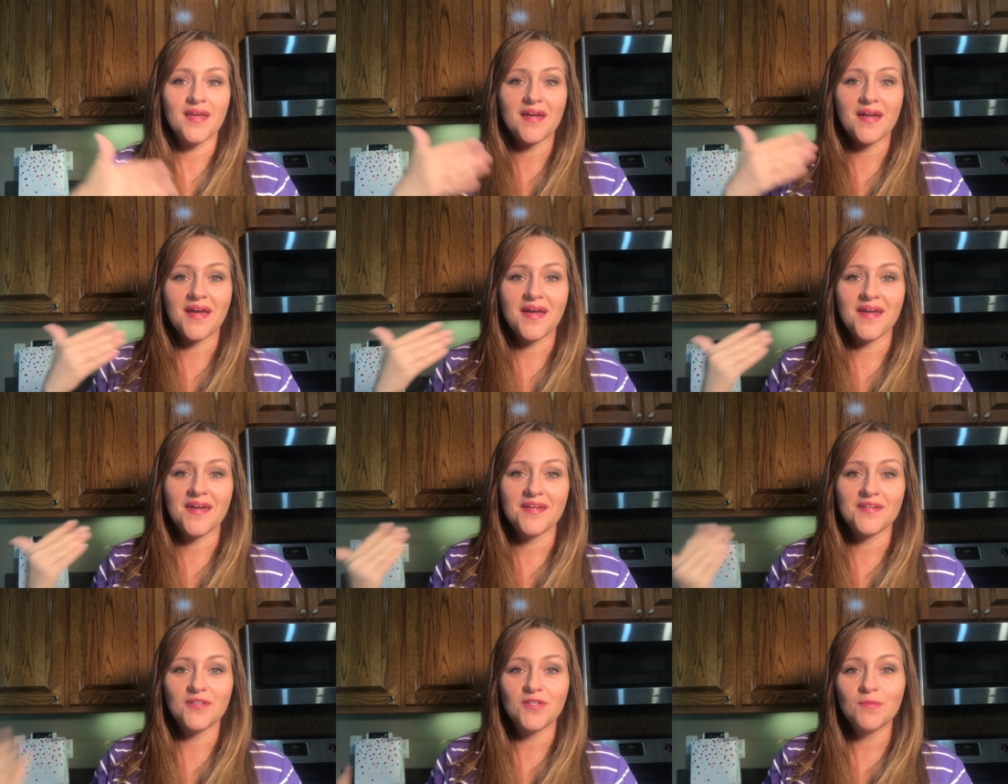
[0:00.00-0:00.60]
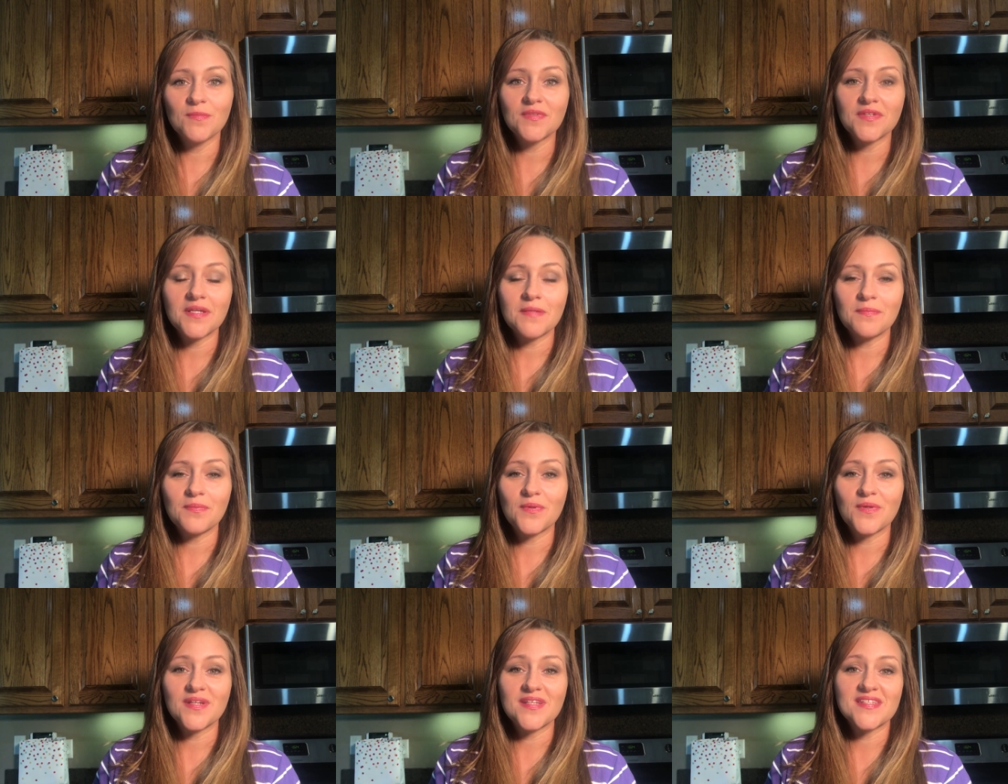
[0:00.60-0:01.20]
I
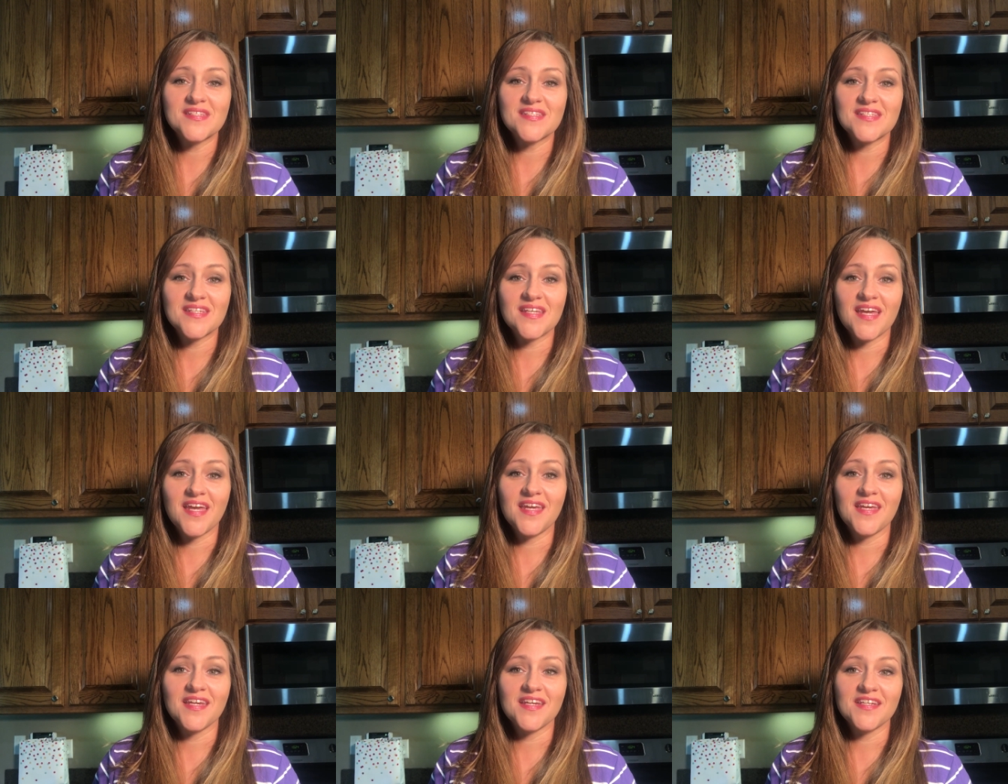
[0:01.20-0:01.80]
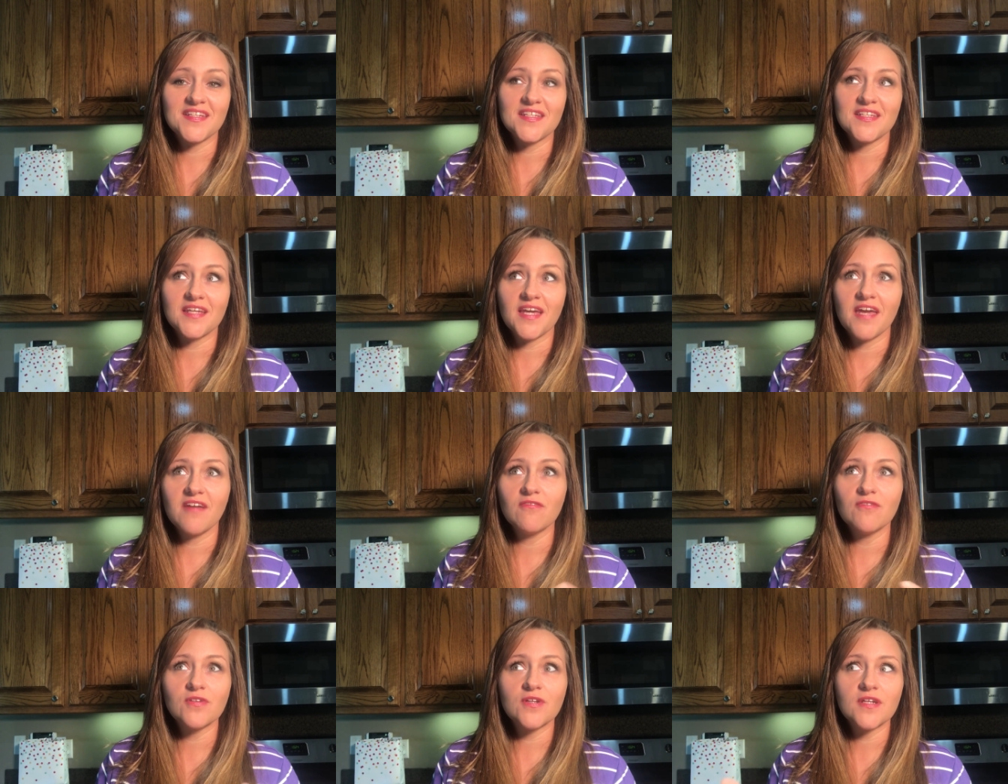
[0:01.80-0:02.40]
accumulate points, and
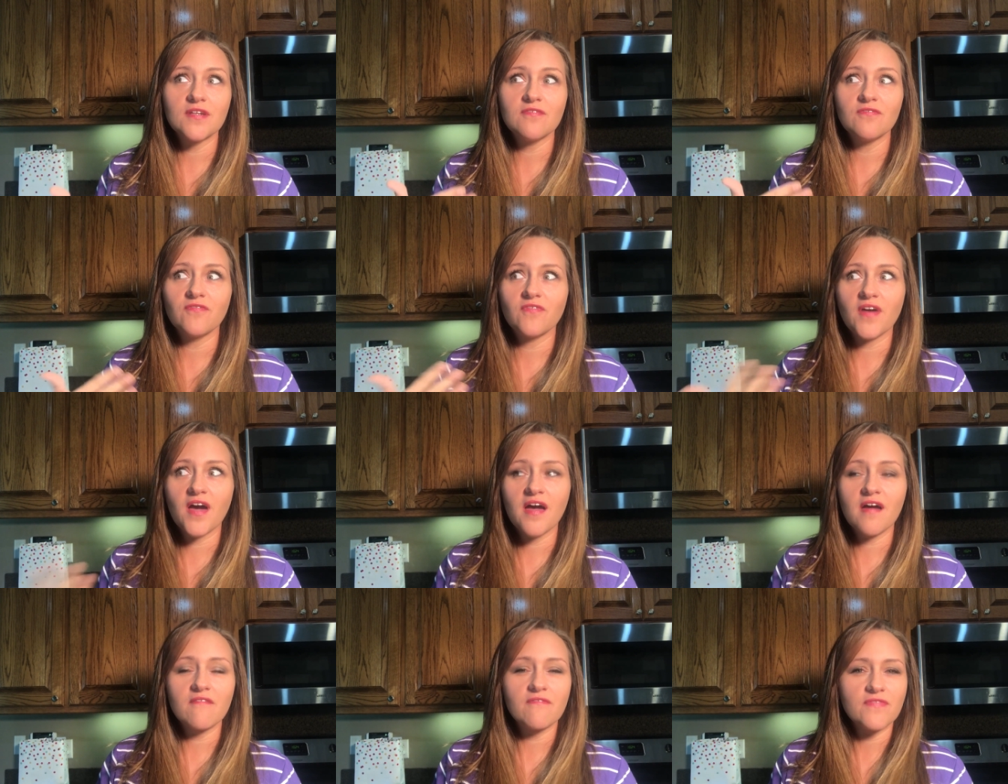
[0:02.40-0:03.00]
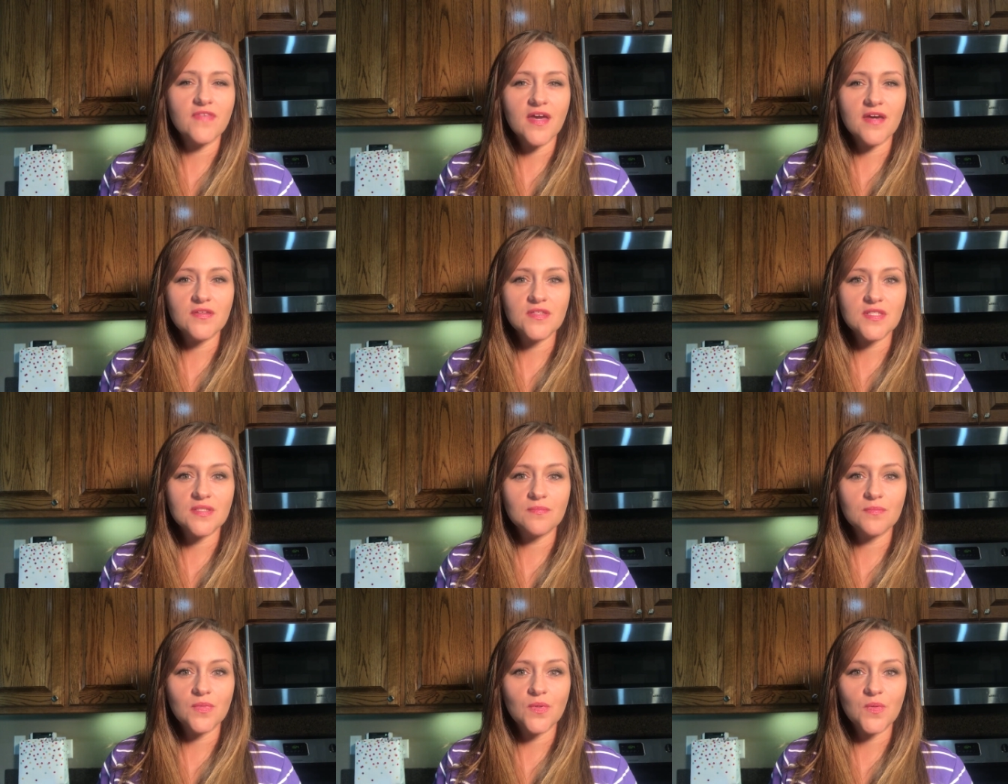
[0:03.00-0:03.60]
every five
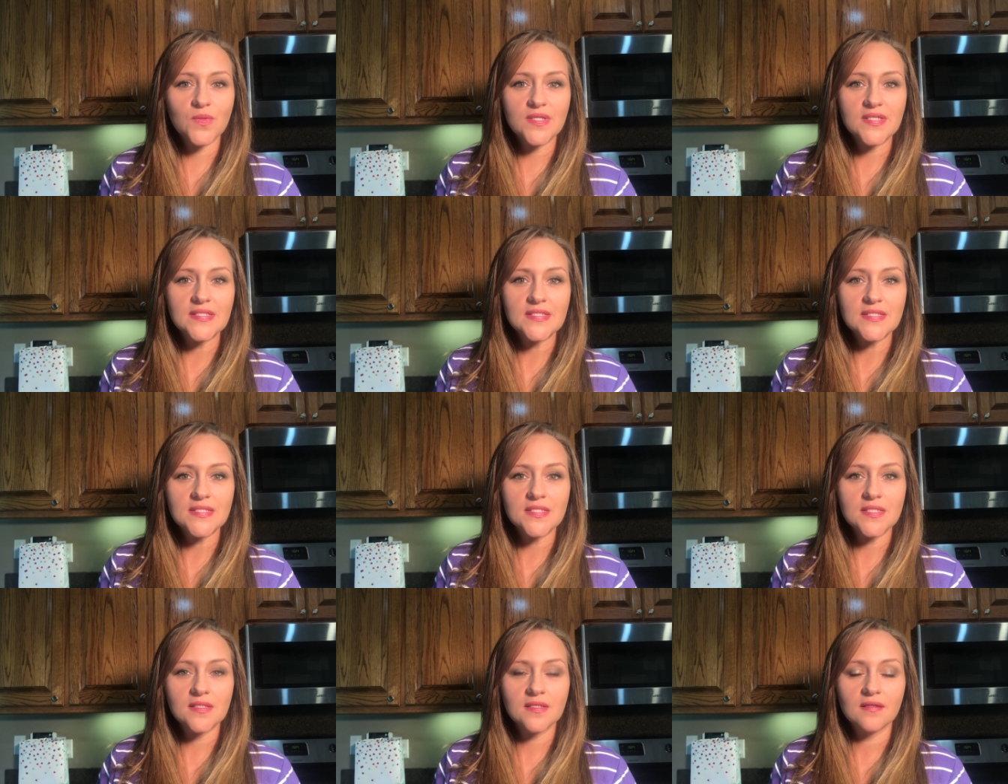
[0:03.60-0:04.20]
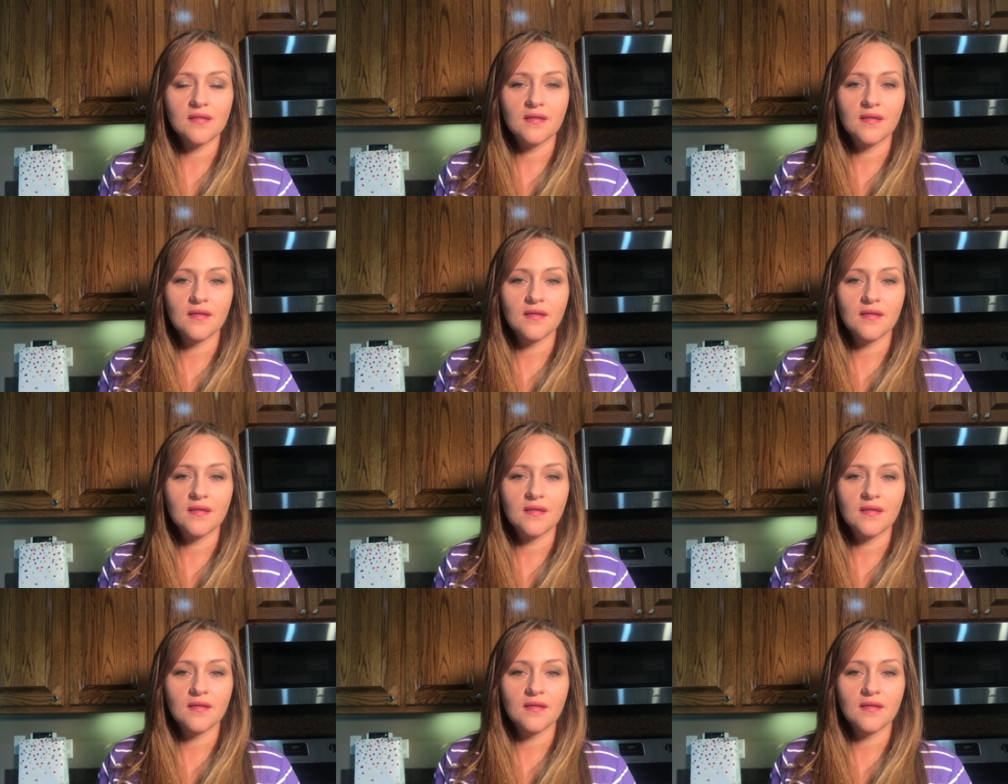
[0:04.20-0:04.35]
thousand points